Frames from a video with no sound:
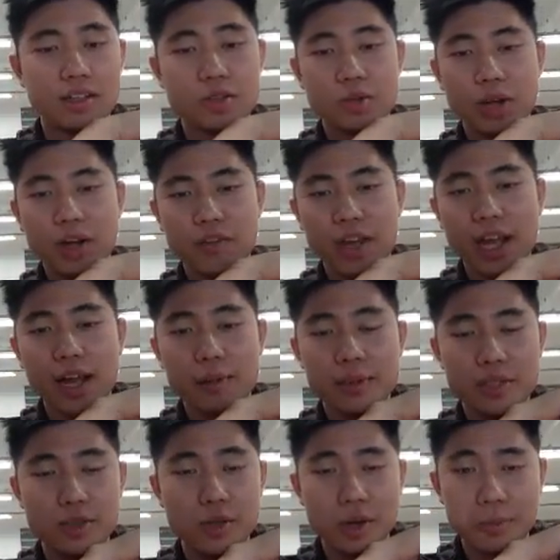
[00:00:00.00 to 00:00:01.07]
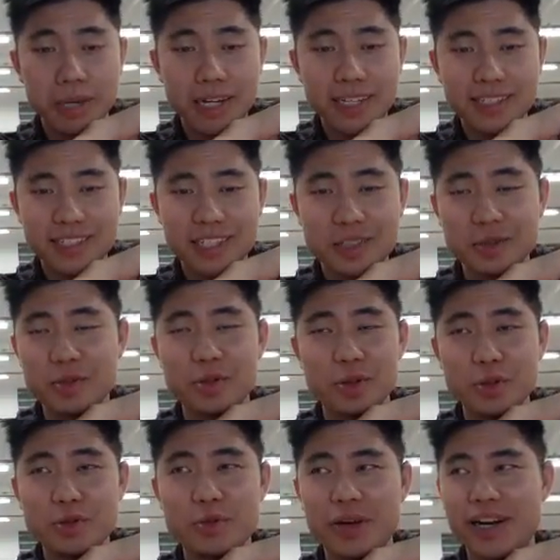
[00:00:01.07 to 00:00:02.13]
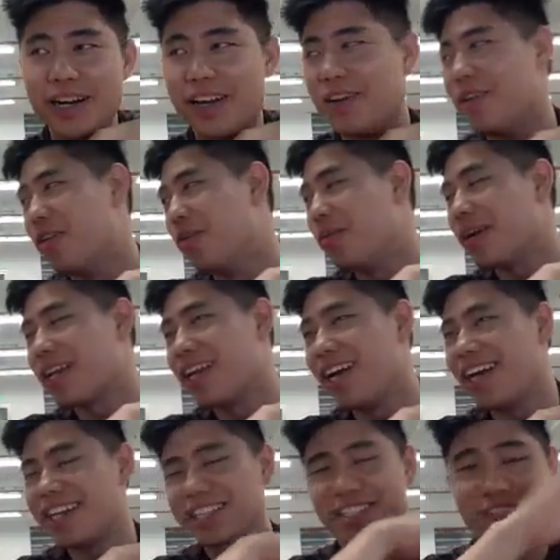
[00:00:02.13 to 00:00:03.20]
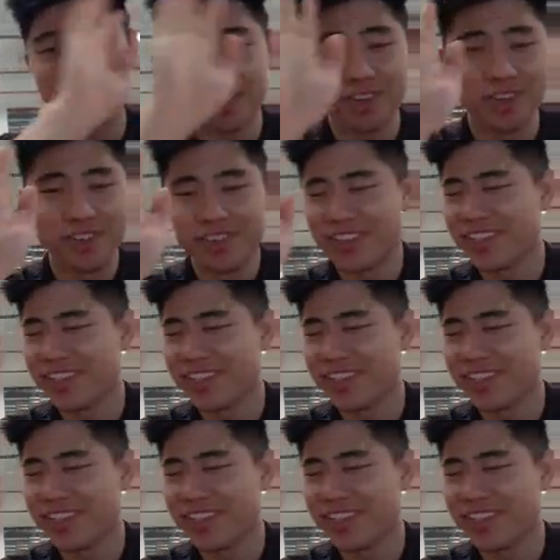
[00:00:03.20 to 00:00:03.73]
Do I have abs? Dude, I'm not gonna send you nudes right now. Oh my gosh, girl.